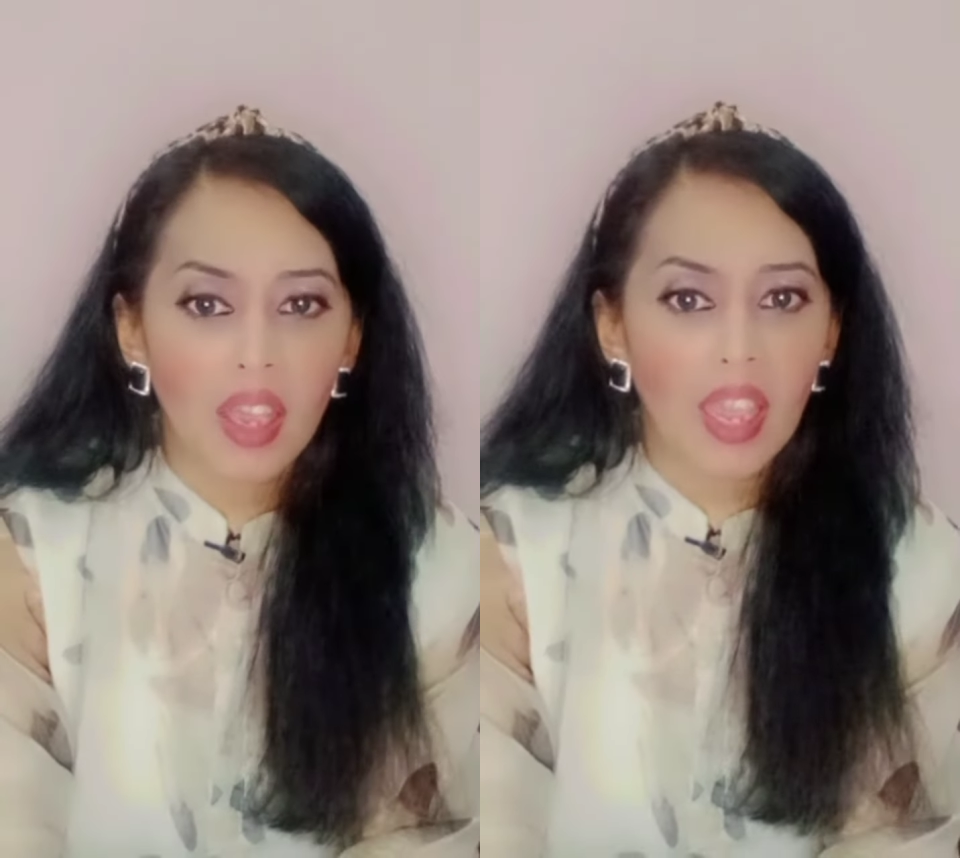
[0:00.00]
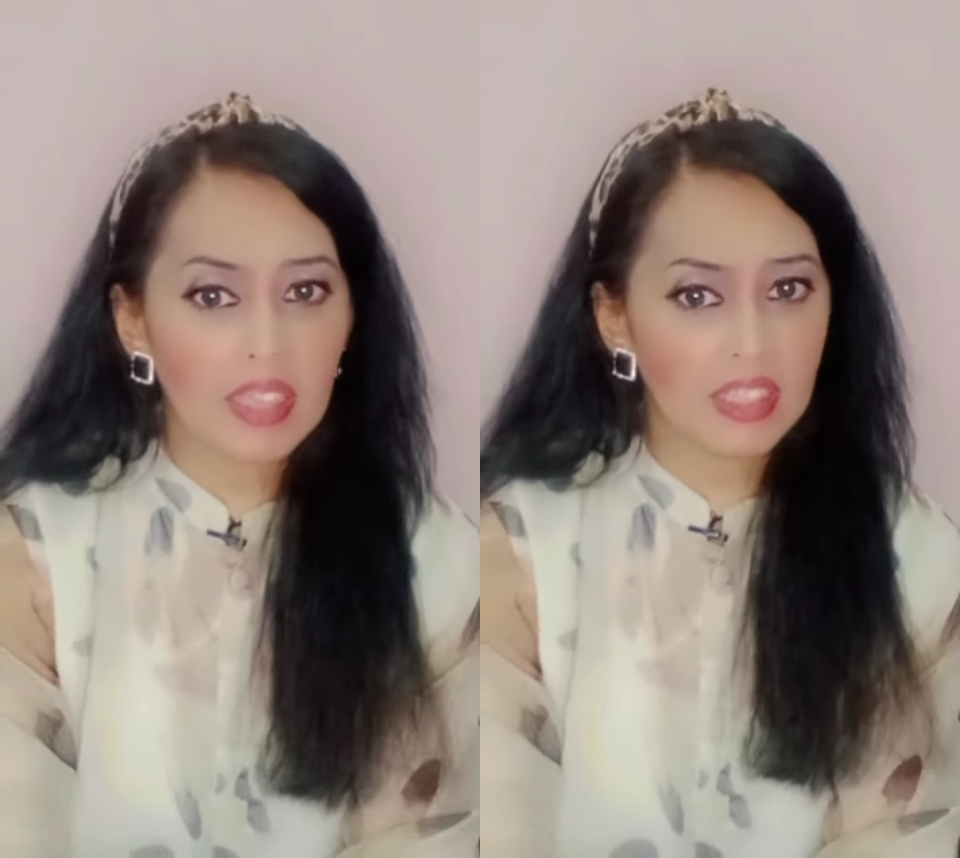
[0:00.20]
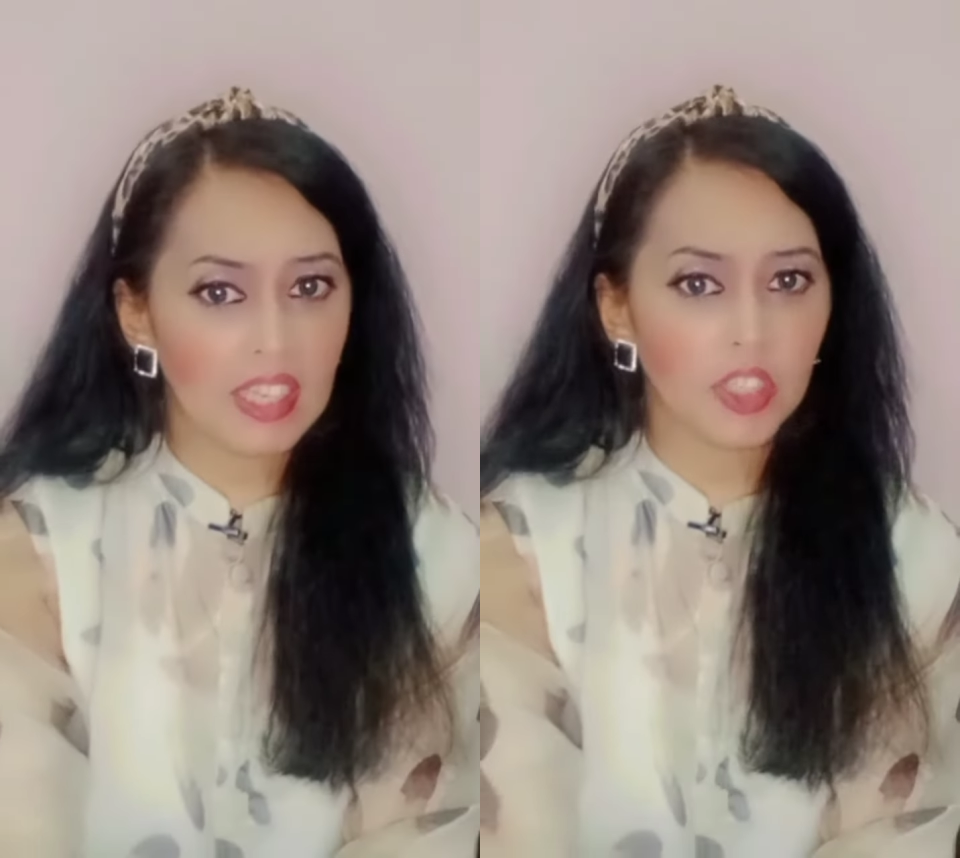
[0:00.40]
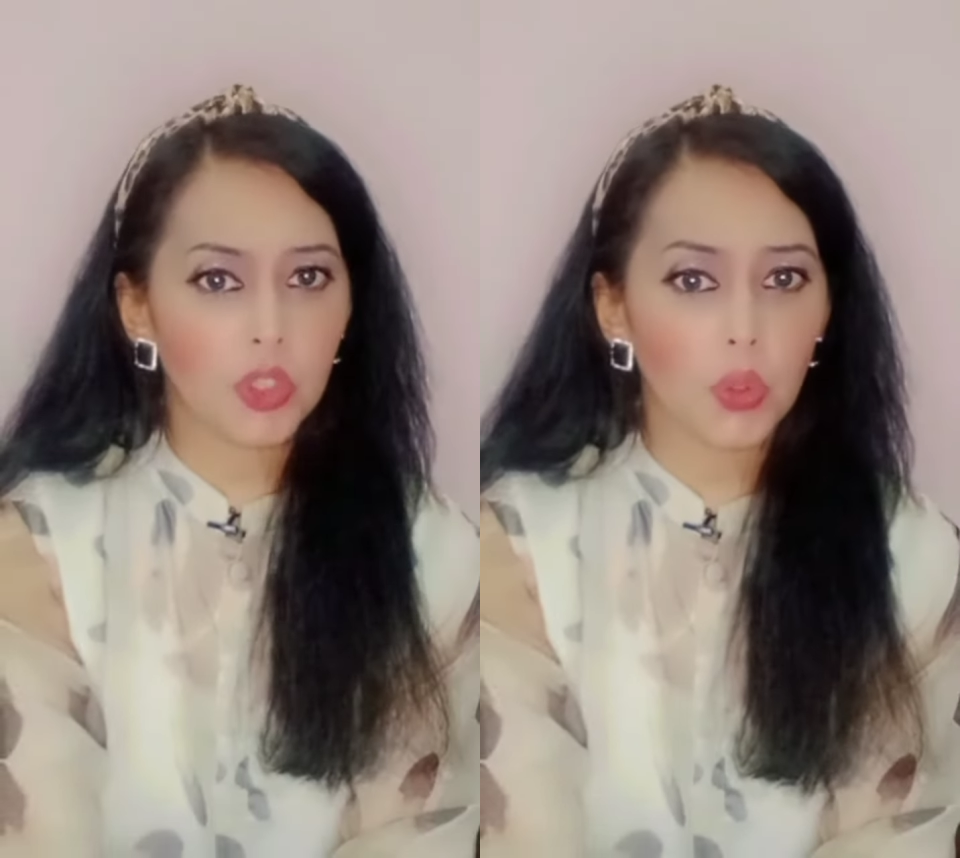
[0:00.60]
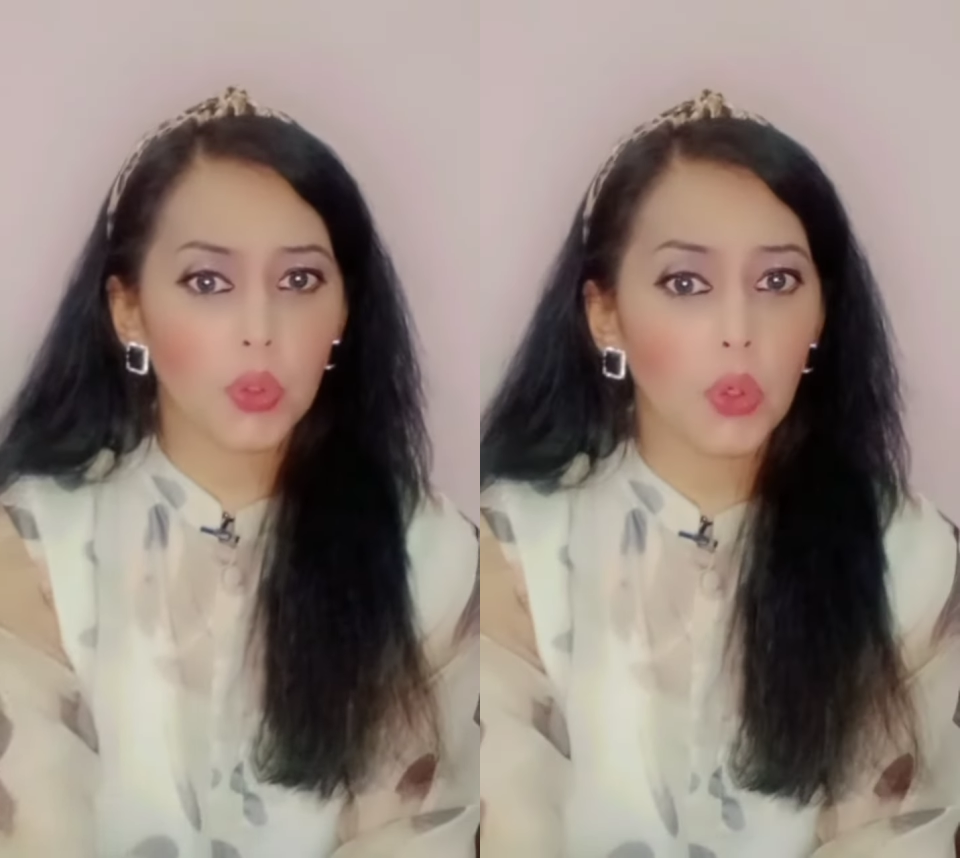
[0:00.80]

And yet don't